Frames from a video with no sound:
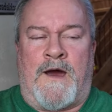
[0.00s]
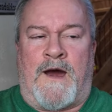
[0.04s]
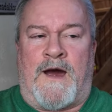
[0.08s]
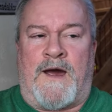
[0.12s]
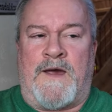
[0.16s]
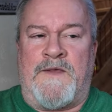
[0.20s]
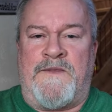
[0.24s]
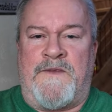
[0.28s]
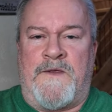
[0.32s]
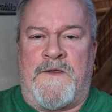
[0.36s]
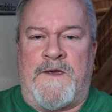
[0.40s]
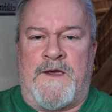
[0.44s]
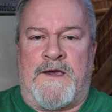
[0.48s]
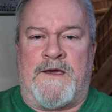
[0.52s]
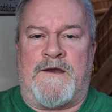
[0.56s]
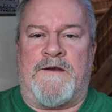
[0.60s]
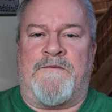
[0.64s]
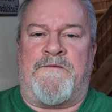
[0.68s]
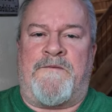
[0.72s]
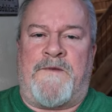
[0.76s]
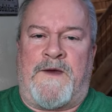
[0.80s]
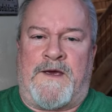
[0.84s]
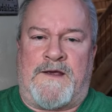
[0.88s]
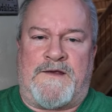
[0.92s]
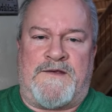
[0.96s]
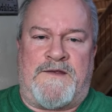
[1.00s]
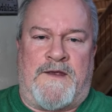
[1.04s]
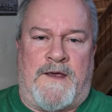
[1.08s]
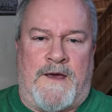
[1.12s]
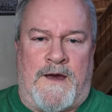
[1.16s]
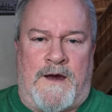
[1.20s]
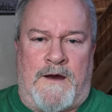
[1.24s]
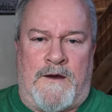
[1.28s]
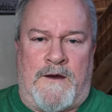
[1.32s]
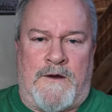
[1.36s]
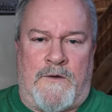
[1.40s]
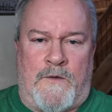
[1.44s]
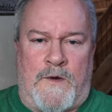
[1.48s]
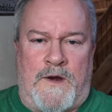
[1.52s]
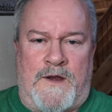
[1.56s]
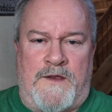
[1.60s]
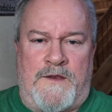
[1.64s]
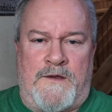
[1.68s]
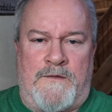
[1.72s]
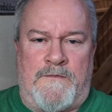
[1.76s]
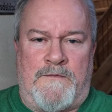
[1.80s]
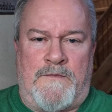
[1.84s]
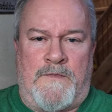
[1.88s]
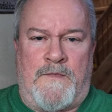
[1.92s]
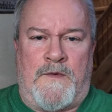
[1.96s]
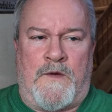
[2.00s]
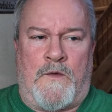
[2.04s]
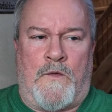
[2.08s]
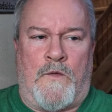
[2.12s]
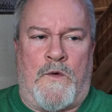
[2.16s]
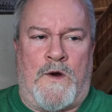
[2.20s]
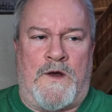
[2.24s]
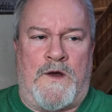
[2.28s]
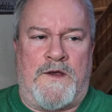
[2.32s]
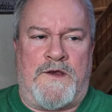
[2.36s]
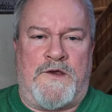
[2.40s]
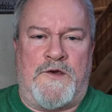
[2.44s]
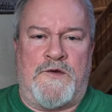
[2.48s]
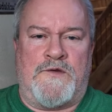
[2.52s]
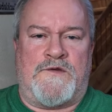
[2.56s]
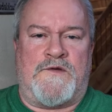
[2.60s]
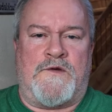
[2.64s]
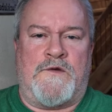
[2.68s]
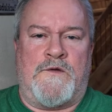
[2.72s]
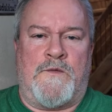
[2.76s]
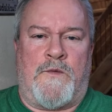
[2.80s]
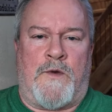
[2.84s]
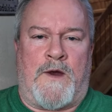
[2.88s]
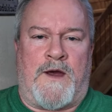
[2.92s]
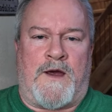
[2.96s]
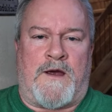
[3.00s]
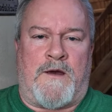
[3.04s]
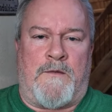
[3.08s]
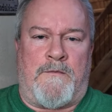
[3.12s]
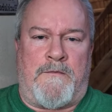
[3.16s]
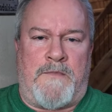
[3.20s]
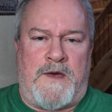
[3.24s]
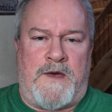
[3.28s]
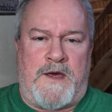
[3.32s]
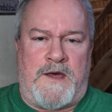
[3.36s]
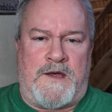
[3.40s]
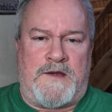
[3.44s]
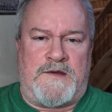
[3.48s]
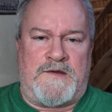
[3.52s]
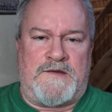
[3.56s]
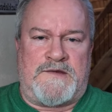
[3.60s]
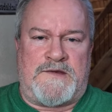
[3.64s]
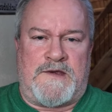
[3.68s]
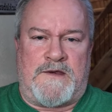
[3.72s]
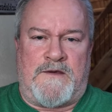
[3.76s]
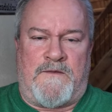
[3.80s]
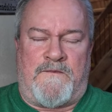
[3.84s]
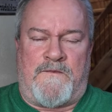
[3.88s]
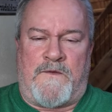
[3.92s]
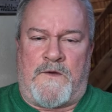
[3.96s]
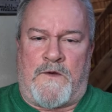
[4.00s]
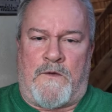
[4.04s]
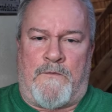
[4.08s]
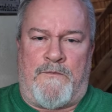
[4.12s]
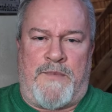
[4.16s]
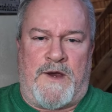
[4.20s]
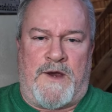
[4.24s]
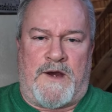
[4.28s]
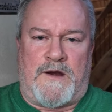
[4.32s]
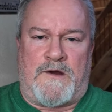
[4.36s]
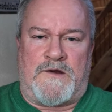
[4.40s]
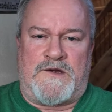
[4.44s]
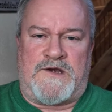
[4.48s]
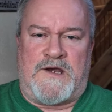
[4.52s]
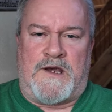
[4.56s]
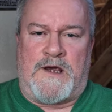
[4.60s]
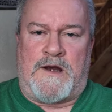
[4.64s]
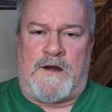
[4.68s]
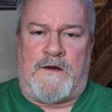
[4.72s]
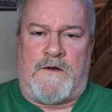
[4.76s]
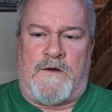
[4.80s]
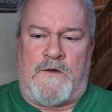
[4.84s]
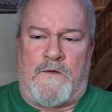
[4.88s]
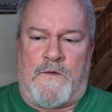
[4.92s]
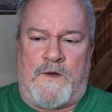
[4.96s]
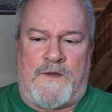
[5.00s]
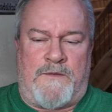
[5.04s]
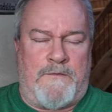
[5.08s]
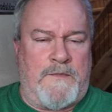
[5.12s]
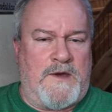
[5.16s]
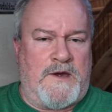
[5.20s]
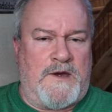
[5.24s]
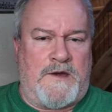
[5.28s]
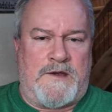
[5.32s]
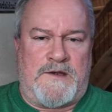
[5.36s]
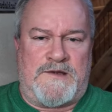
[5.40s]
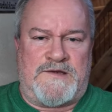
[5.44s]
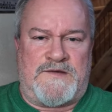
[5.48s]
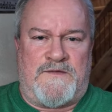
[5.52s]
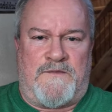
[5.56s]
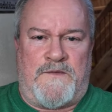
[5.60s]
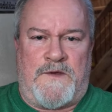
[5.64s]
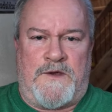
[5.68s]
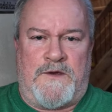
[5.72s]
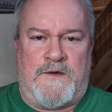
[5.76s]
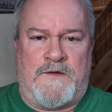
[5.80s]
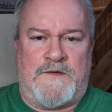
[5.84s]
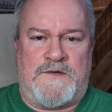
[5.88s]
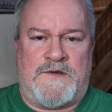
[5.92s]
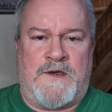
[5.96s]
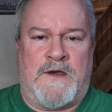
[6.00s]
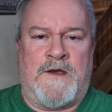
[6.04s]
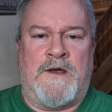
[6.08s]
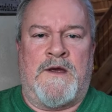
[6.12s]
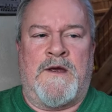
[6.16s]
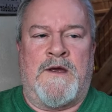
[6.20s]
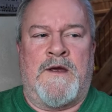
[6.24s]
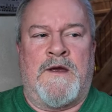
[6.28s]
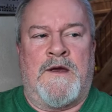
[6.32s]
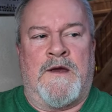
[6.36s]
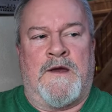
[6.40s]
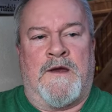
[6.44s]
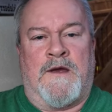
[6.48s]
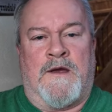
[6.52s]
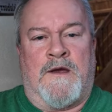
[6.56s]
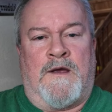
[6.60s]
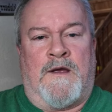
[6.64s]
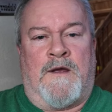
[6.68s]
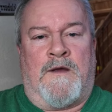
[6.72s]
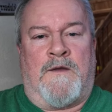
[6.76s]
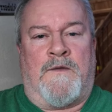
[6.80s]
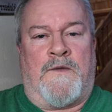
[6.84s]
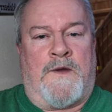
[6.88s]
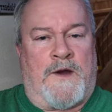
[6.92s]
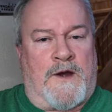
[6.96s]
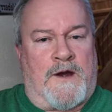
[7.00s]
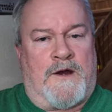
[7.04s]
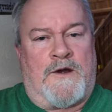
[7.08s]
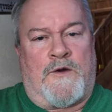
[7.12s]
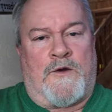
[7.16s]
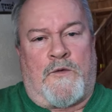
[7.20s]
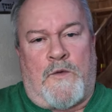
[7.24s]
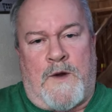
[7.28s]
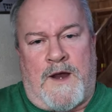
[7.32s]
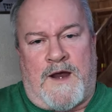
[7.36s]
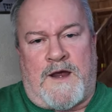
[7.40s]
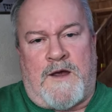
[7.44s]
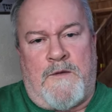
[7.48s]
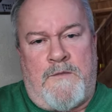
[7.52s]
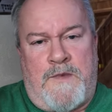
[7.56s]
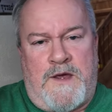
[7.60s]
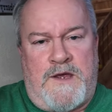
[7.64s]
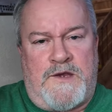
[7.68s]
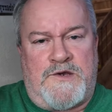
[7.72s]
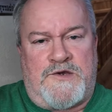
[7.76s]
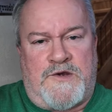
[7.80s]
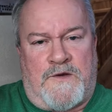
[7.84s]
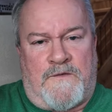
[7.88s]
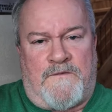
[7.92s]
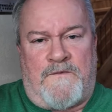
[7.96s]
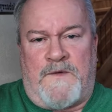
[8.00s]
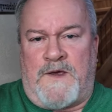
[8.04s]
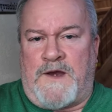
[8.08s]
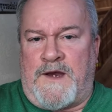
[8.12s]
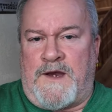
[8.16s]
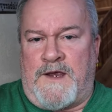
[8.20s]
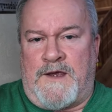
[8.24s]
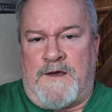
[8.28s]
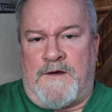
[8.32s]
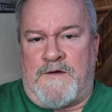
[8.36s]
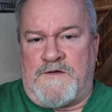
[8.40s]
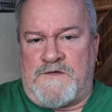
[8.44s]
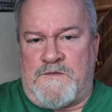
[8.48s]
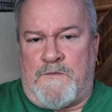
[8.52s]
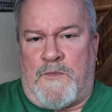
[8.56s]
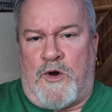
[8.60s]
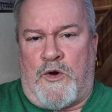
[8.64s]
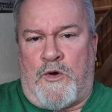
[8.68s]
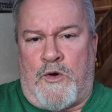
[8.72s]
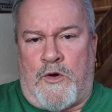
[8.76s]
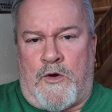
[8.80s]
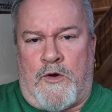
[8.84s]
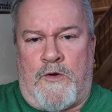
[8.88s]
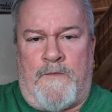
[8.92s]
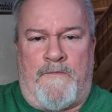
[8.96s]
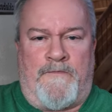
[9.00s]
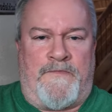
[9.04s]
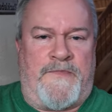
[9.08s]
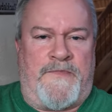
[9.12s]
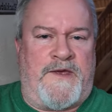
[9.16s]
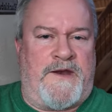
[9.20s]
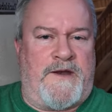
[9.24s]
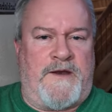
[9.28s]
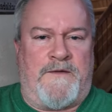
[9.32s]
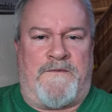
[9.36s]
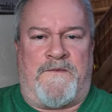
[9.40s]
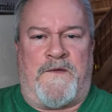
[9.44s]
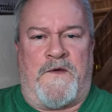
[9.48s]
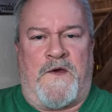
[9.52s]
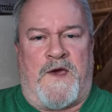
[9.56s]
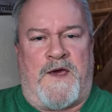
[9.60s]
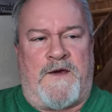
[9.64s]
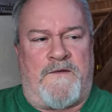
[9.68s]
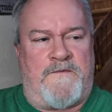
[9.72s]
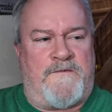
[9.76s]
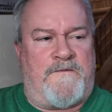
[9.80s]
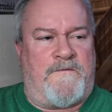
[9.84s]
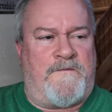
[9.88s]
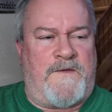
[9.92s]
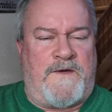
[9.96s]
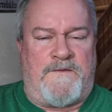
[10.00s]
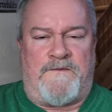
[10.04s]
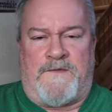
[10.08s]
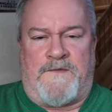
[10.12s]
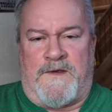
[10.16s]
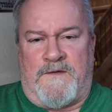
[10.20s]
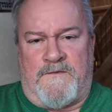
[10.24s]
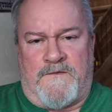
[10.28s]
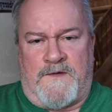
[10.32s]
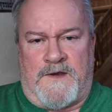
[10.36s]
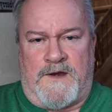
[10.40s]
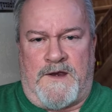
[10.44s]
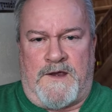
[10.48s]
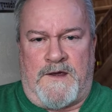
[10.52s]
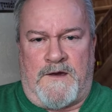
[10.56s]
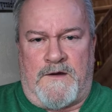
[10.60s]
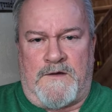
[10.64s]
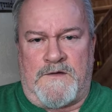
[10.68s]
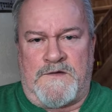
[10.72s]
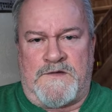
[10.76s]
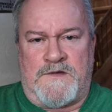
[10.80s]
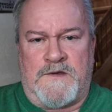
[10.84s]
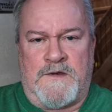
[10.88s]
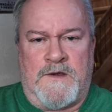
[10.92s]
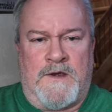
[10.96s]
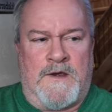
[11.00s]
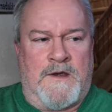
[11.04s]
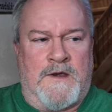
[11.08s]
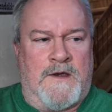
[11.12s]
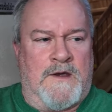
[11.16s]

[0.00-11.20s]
I think it affects the algorithm, what YouTube recommends. If you're a bigger channel with millions of views, they're going to recommend your videos more than if you have fifty videos